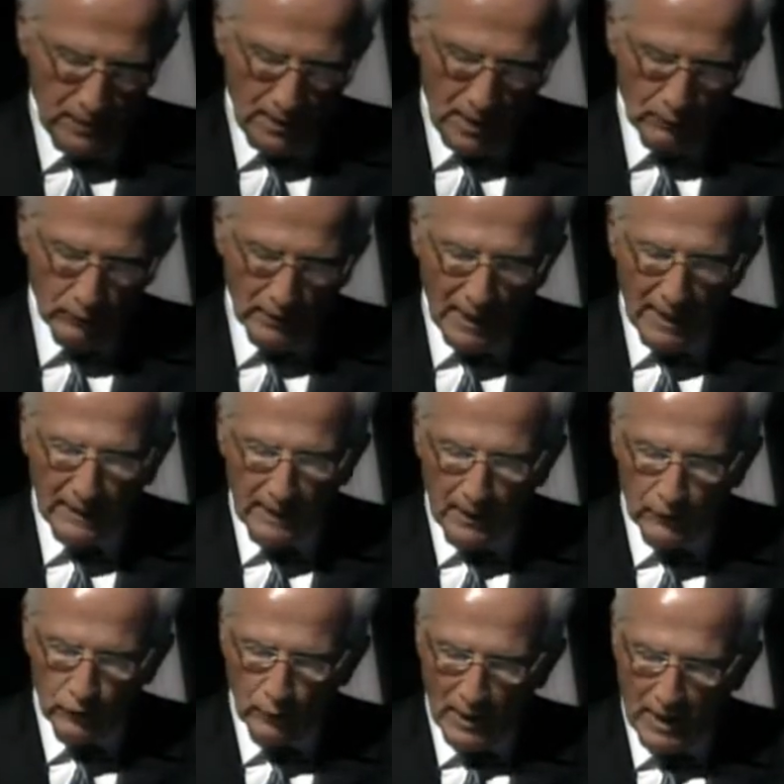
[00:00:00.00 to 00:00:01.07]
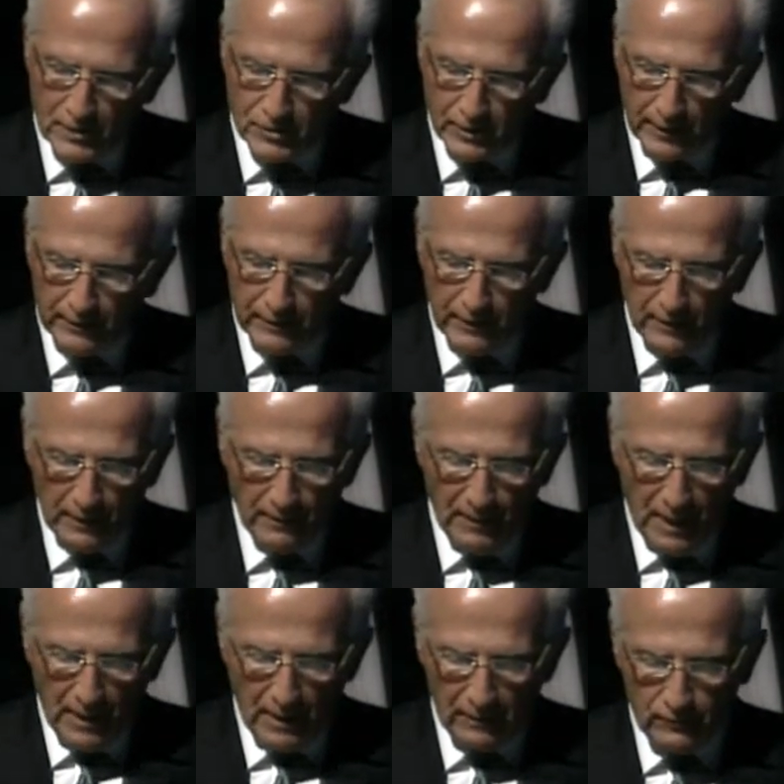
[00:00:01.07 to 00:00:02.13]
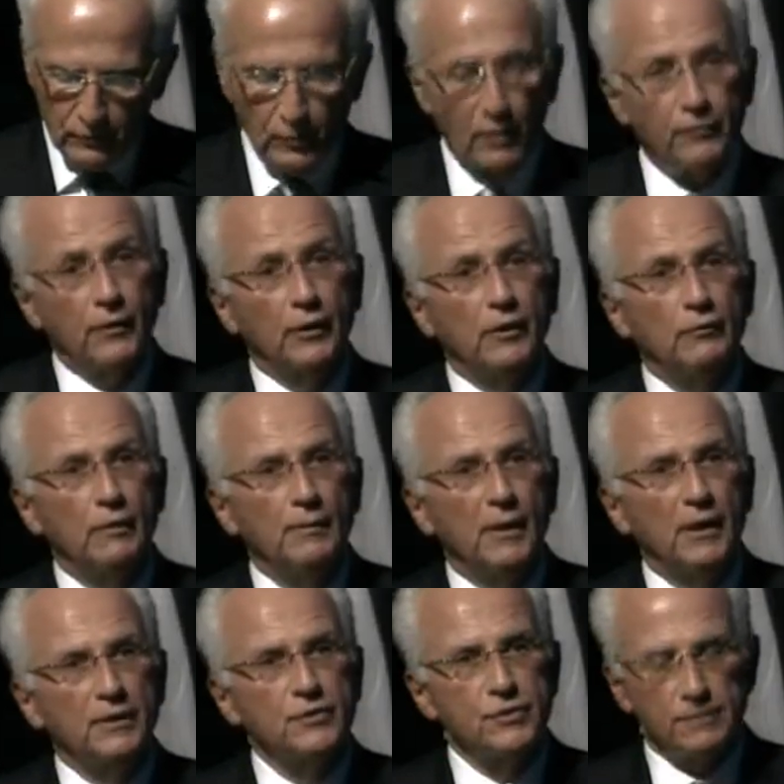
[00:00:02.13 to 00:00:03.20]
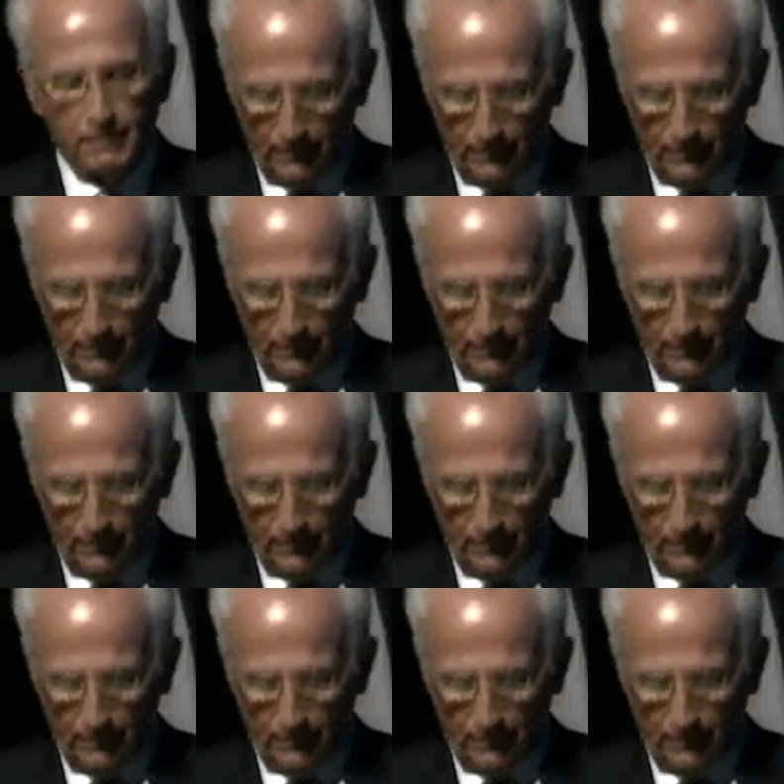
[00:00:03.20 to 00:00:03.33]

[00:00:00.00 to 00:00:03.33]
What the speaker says: I would like now to ask Secretary Guevara to offer her remarks.